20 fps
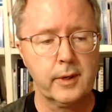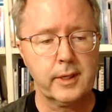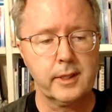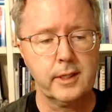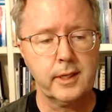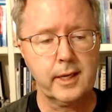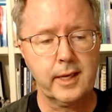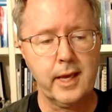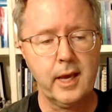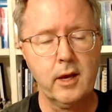
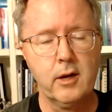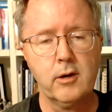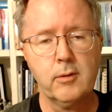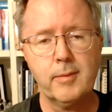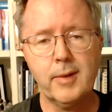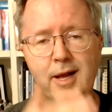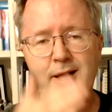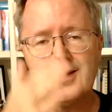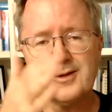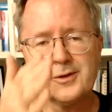to
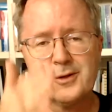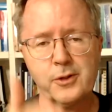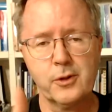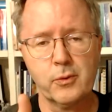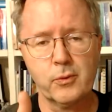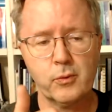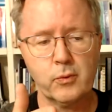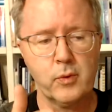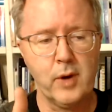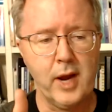counterbalance the
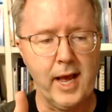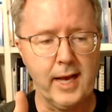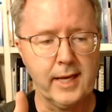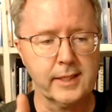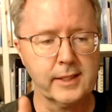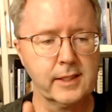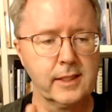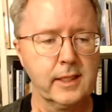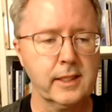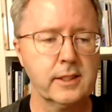
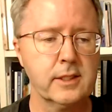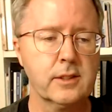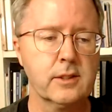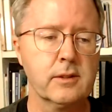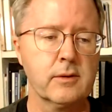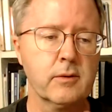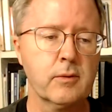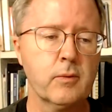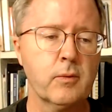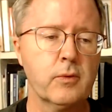rest,
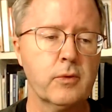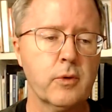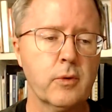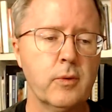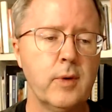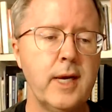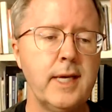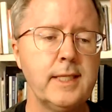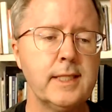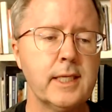because the
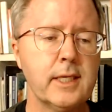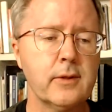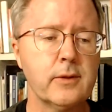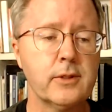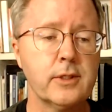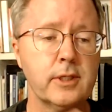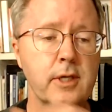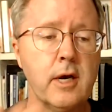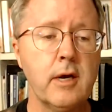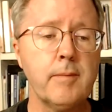rest here
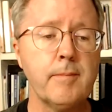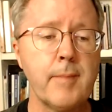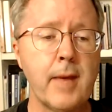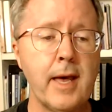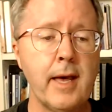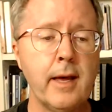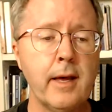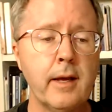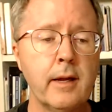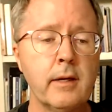is young
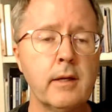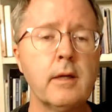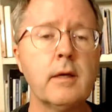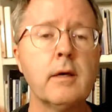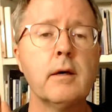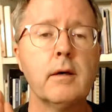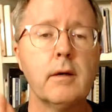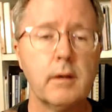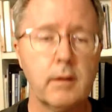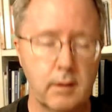
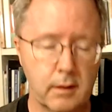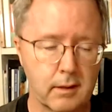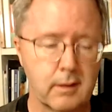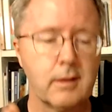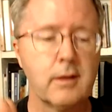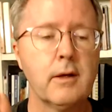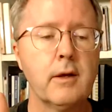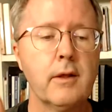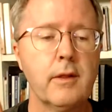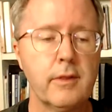man.
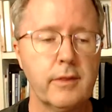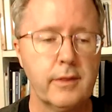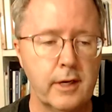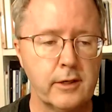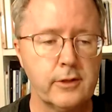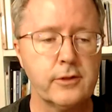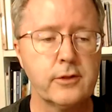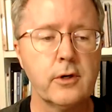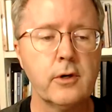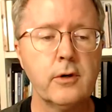
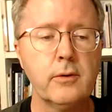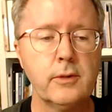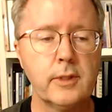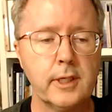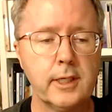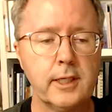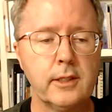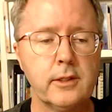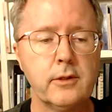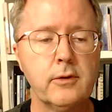There's no
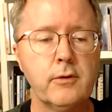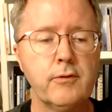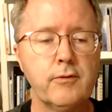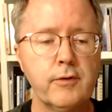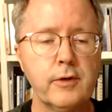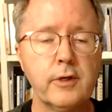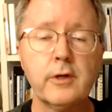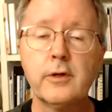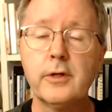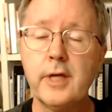need to
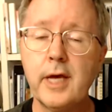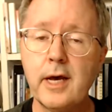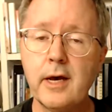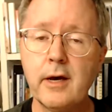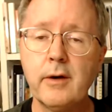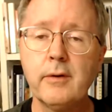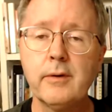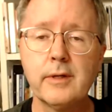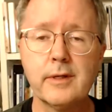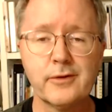feel
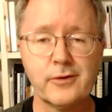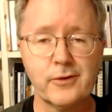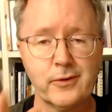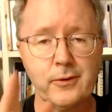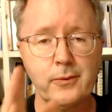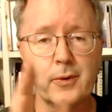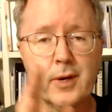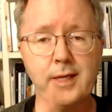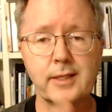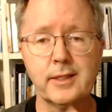down.
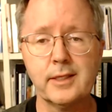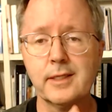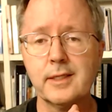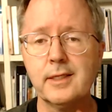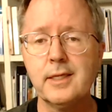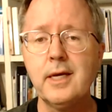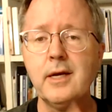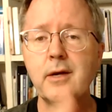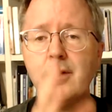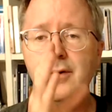So as a
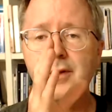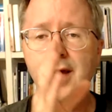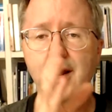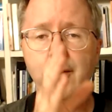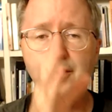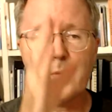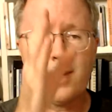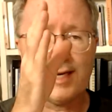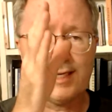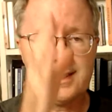singer,
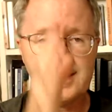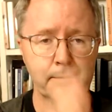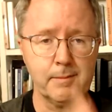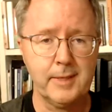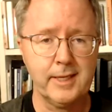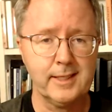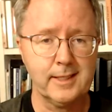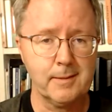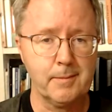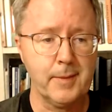that rest
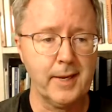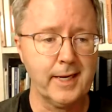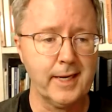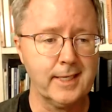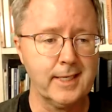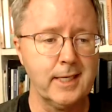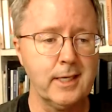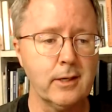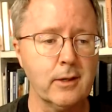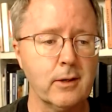means a
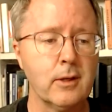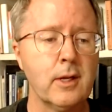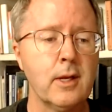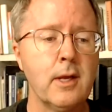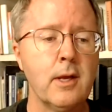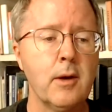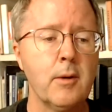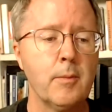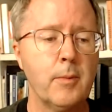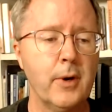big deal.
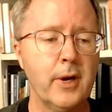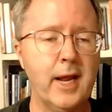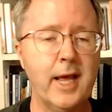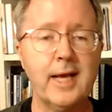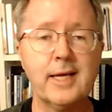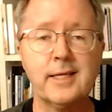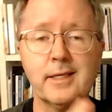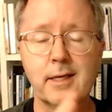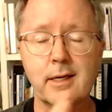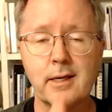But
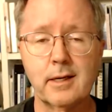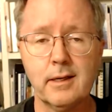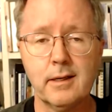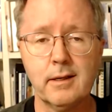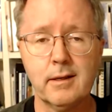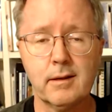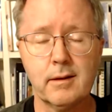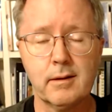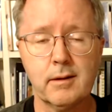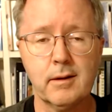as an
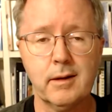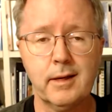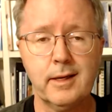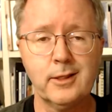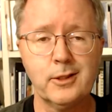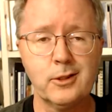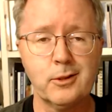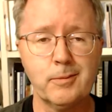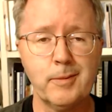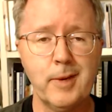
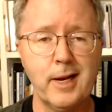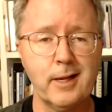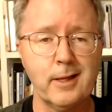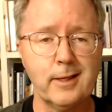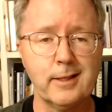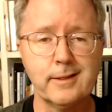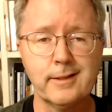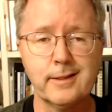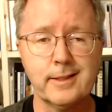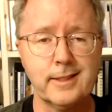
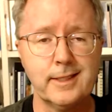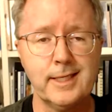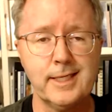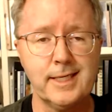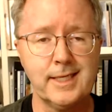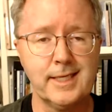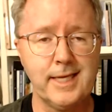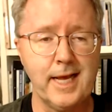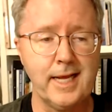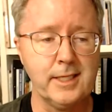instrumentalist, it's
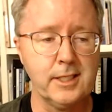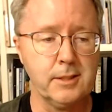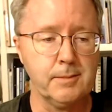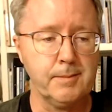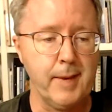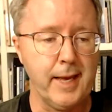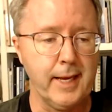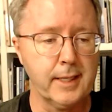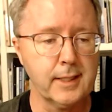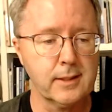just dead
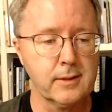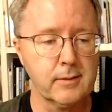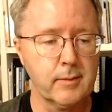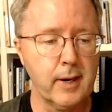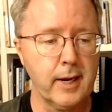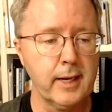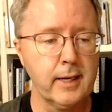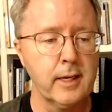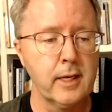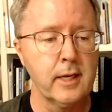space,
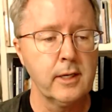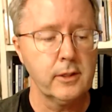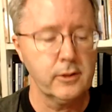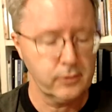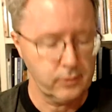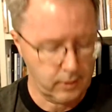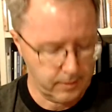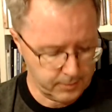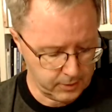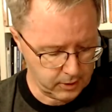right?
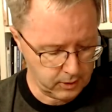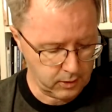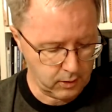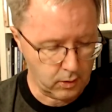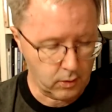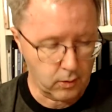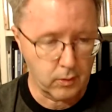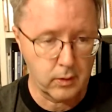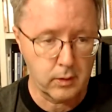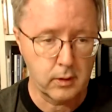So I'm going to
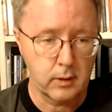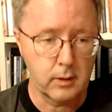go.